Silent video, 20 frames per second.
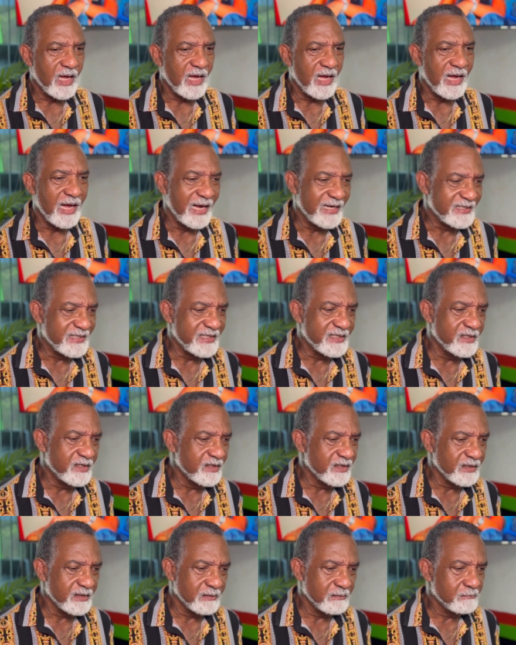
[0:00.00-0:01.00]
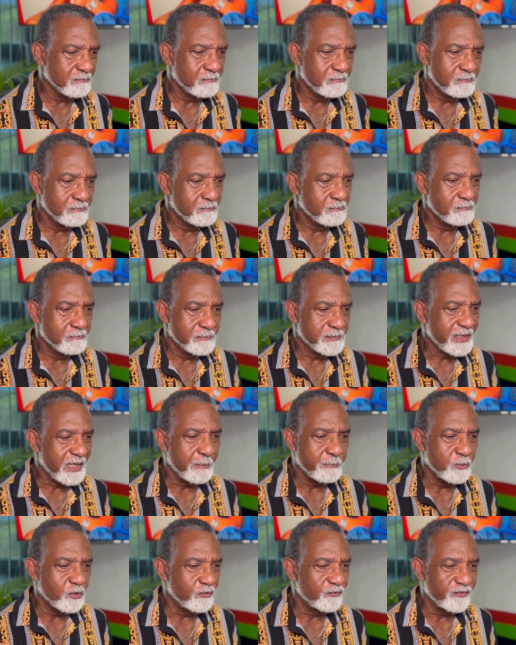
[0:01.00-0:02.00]
I did the
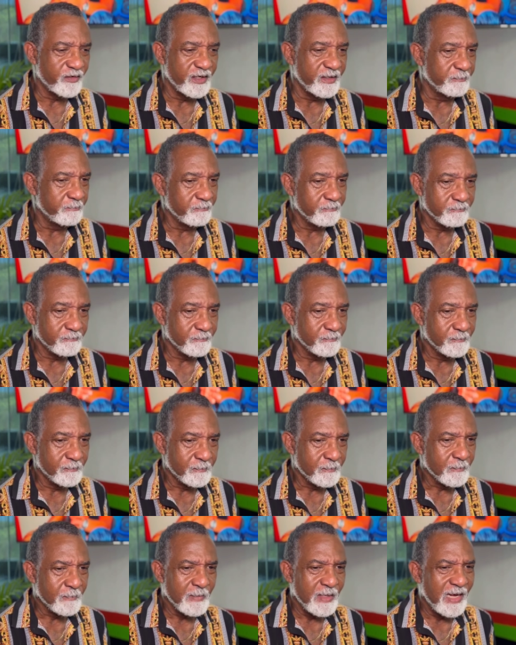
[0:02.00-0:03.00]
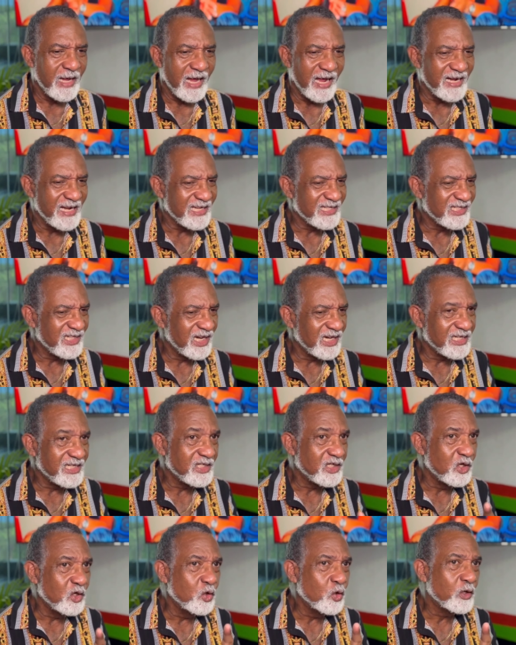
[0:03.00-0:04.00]
cameo for him, and I saw this
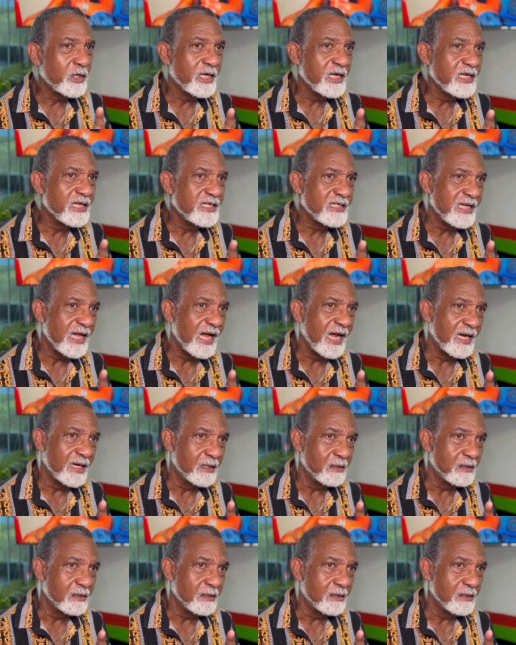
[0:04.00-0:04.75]
look in his eye.